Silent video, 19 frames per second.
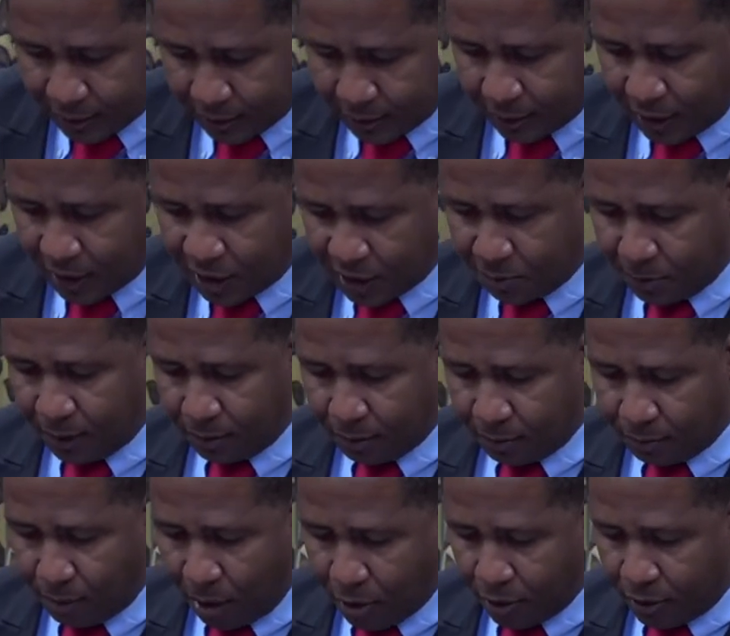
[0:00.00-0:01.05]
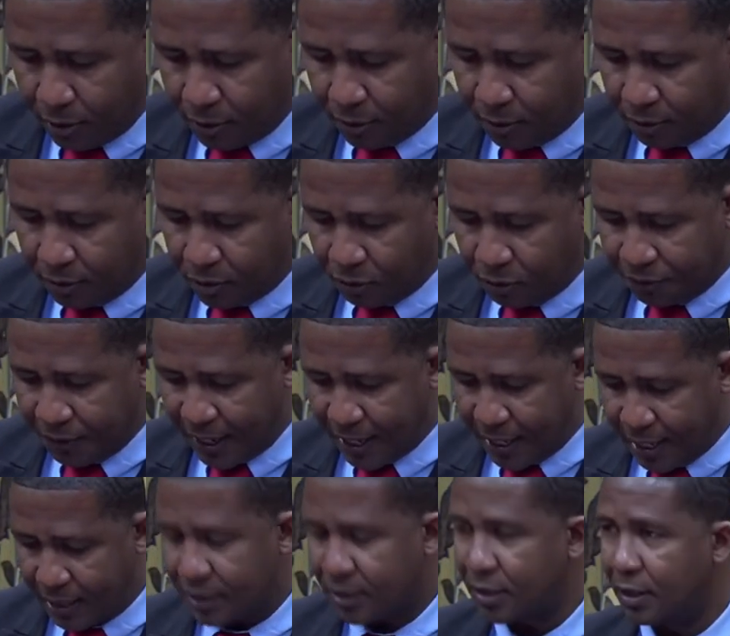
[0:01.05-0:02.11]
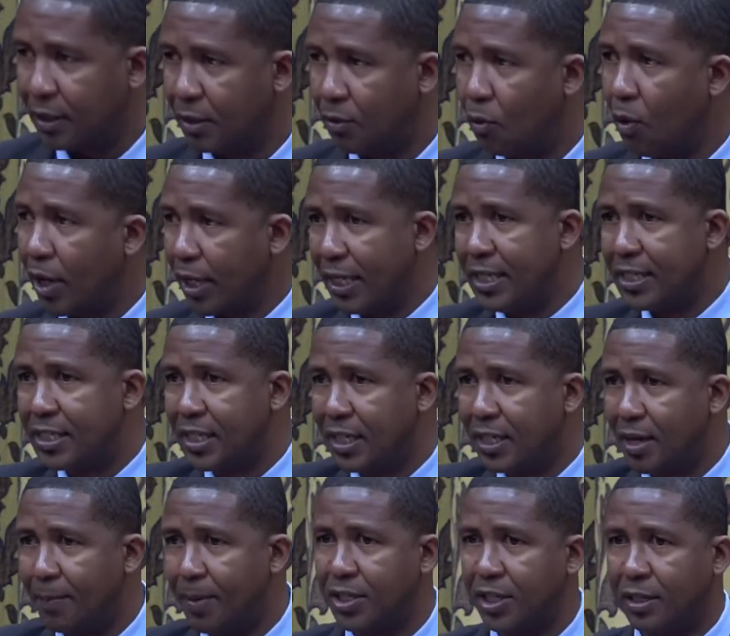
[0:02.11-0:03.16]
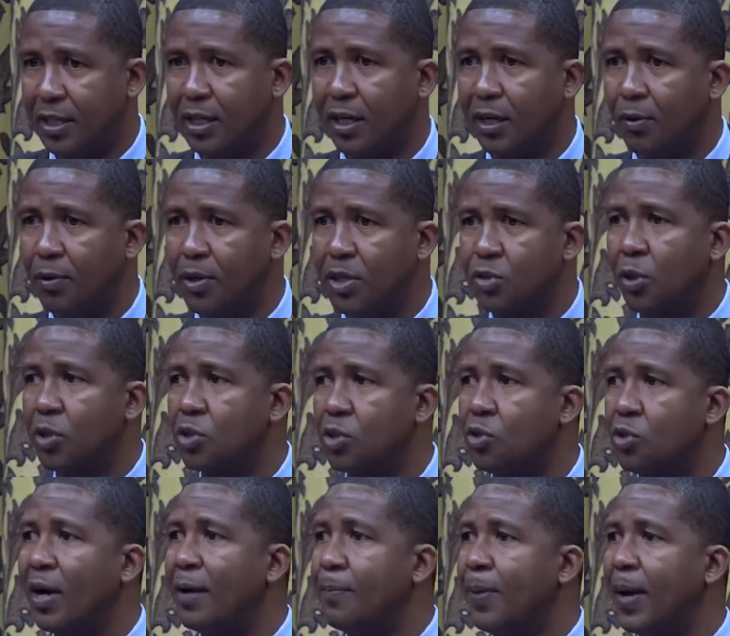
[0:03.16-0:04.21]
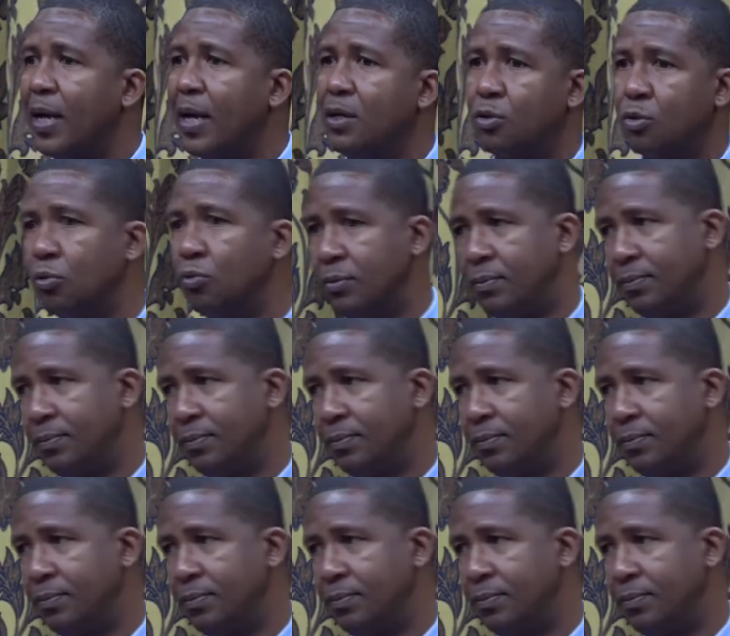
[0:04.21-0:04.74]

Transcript: is being borrowed to finance what is in the budget. In other words, what you had planned to do.